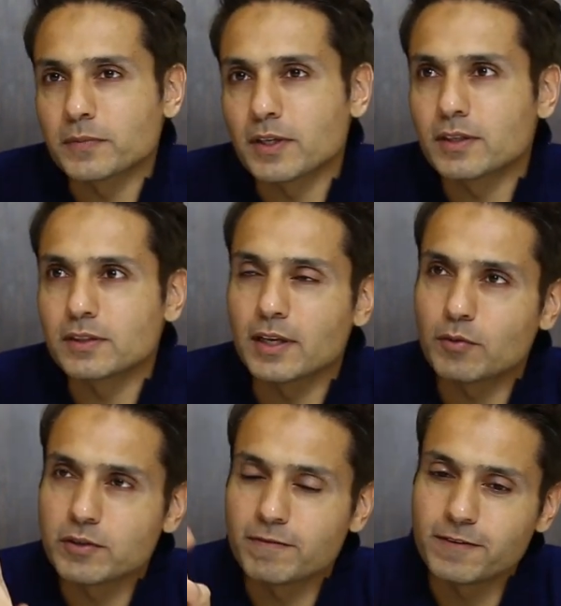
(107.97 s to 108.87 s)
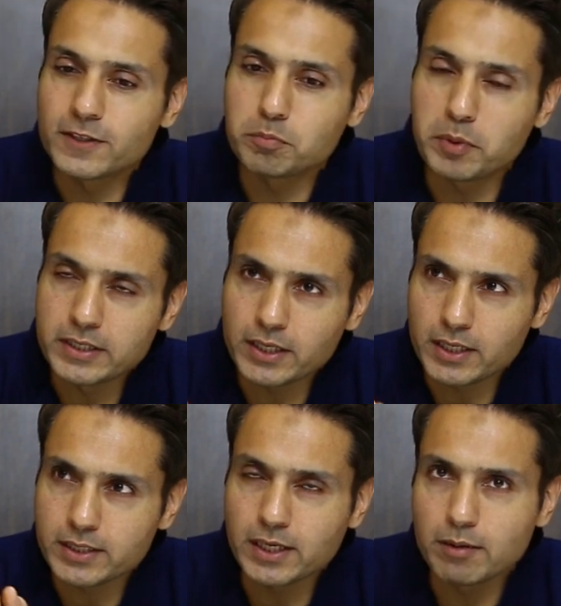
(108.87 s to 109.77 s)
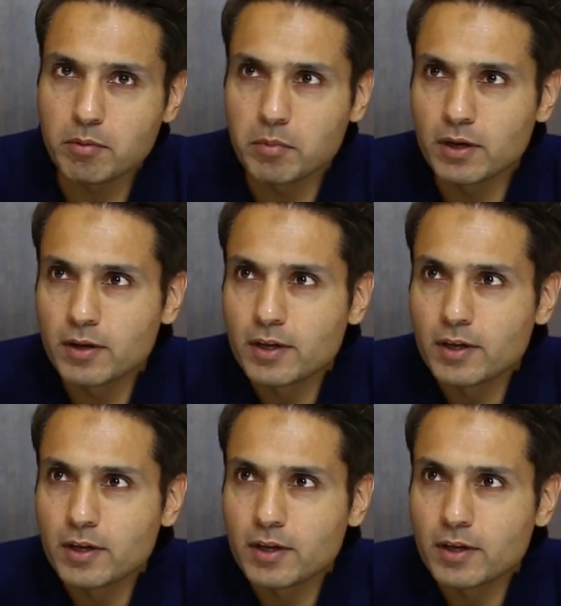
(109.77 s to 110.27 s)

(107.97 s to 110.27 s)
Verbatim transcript: Uh, that was the first paycheck. I still remember.